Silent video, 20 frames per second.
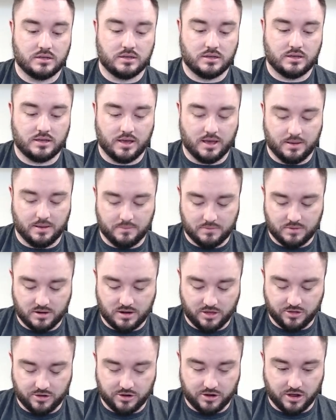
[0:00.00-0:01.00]
Okay,
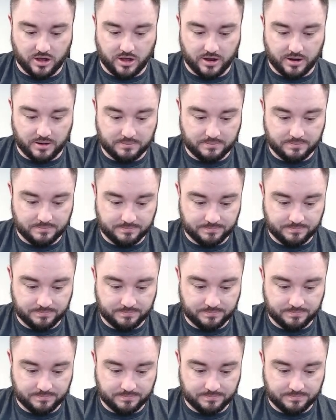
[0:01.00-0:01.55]
another nine.